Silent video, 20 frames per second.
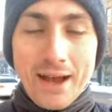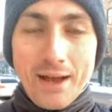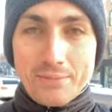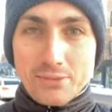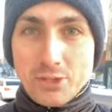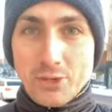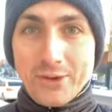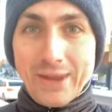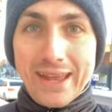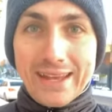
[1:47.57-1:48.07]

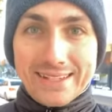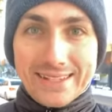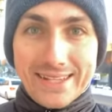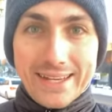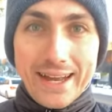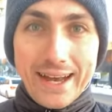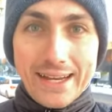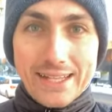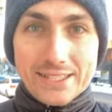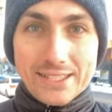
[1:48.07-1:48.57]
So again,
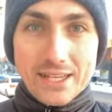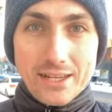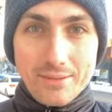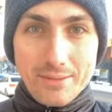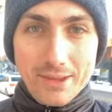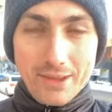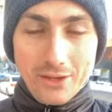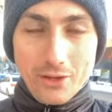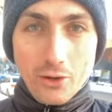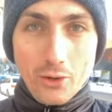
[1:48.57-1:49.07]
tonight is going to
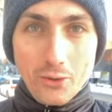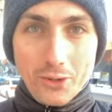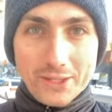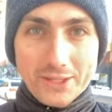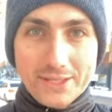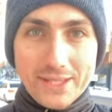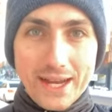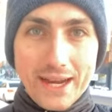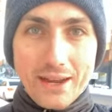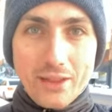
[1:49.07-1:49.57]
be the
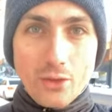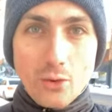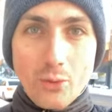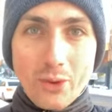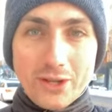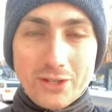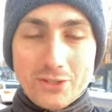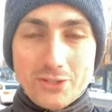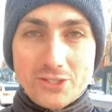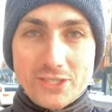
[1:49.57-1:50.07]
coldest night of the
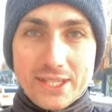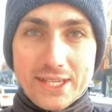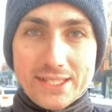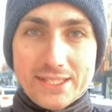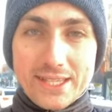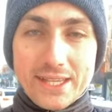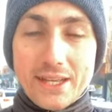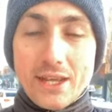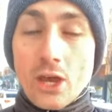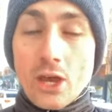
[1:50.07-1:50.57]
winter
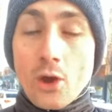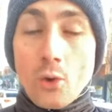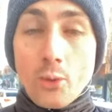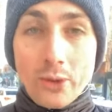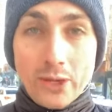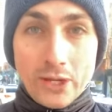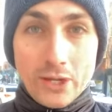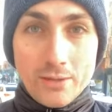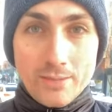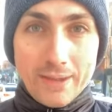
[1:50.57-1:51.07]
season.
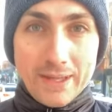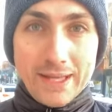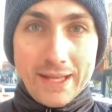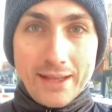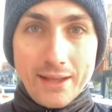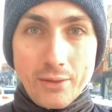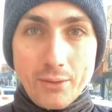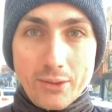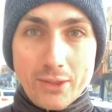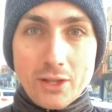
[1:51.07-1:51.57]
We could be
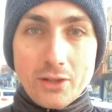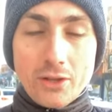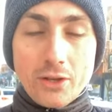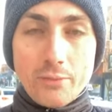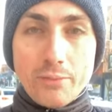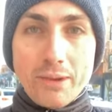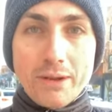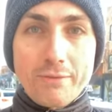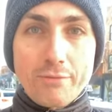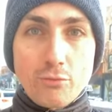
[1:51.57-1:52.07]
dealing with a
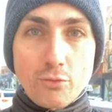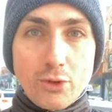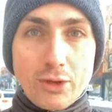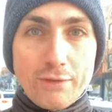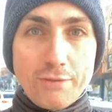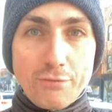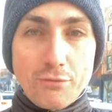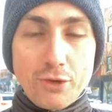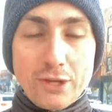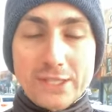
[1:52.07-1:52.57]
little bit of
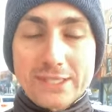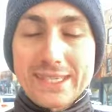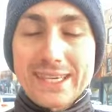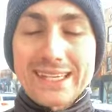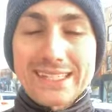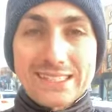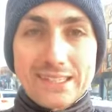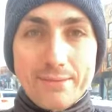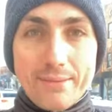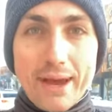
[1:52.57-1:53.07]

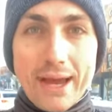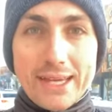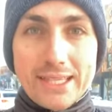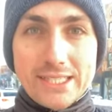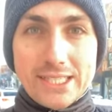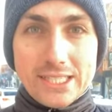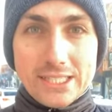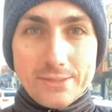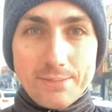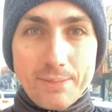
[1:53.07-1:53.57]
refreezing, some
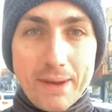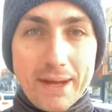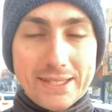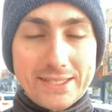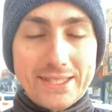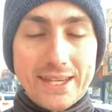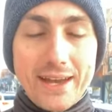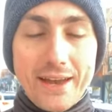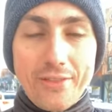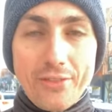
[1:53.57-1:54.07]
icy
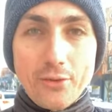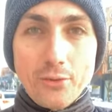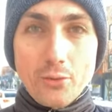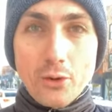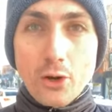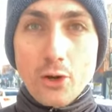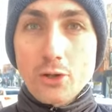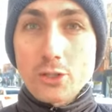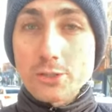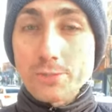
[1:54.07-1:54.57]
spots on the
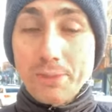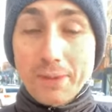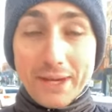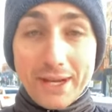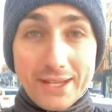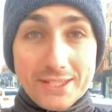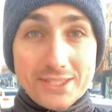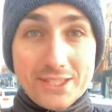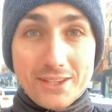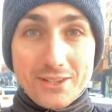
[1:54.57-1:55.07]
roads
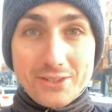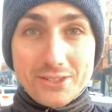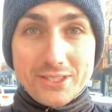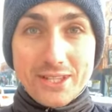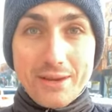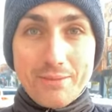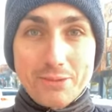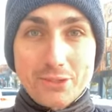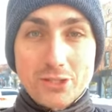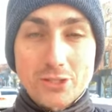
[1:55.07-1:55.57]
because of those
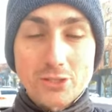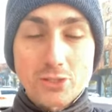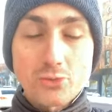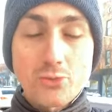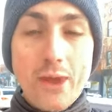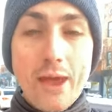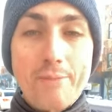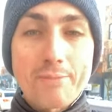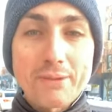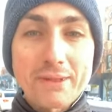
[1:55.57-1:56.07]
temperatures
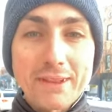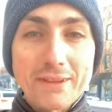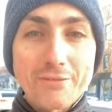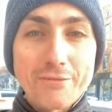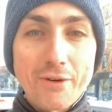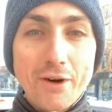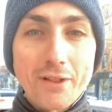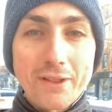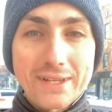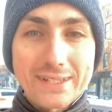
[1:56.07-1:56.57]
rapidly
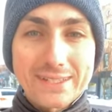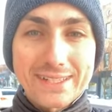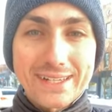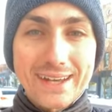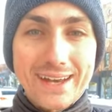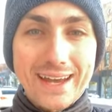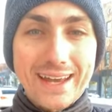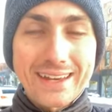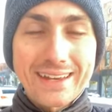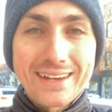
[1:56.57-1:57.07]
falling
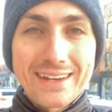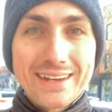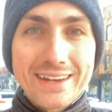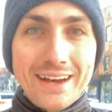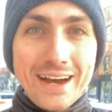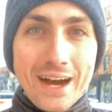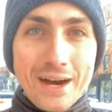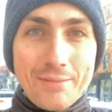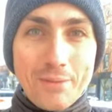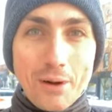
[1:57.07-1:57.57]
tonight.
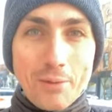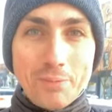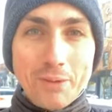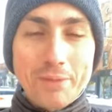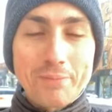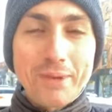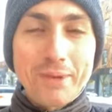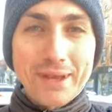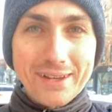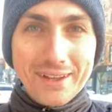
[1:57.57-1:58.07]
Hope
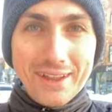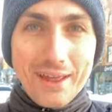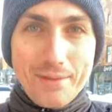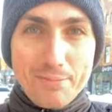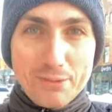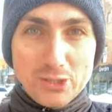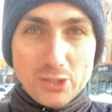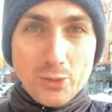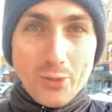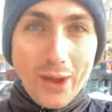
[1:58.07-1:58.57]
you'll bundle
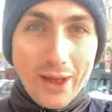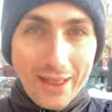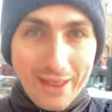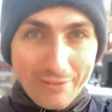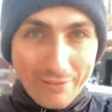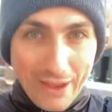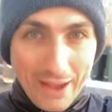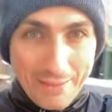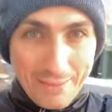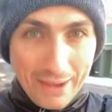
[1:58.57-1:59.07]
up as well.
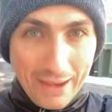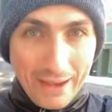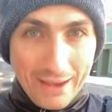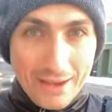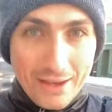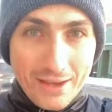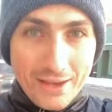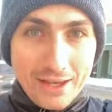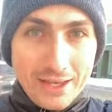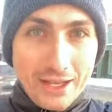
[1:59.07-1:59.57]
I've got
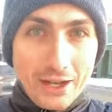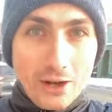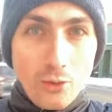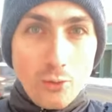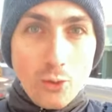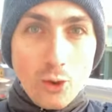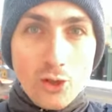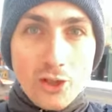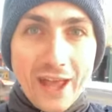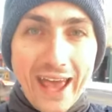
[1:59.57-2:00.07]
my, you know,
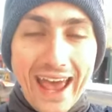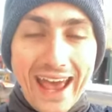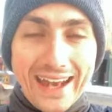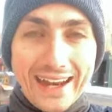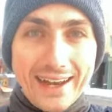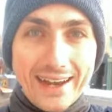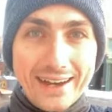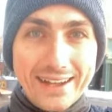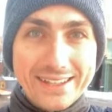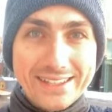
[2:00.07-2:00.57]
wool
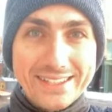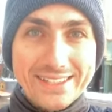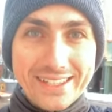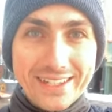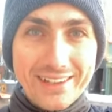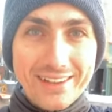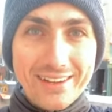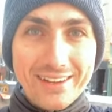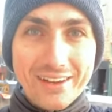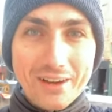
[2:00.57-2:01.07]
hat on and
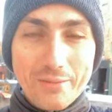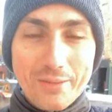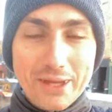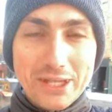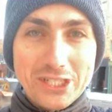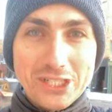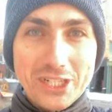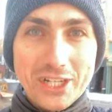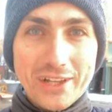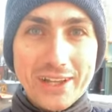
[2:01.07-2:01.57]
still a little
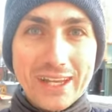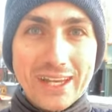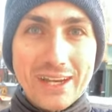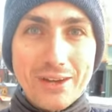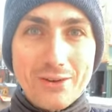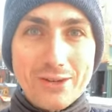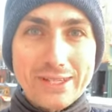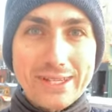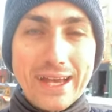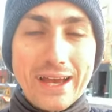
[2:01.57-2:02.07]
bit chilly
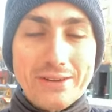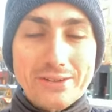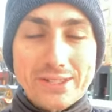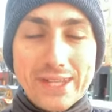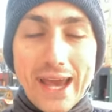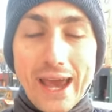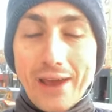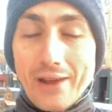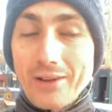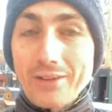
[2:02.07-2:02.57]
here in
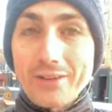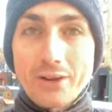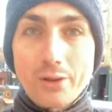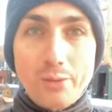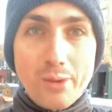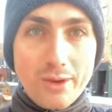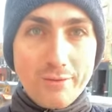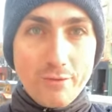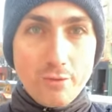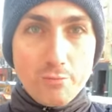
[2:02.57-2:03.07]
downtown, a little
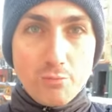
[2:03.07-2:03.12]
bit of a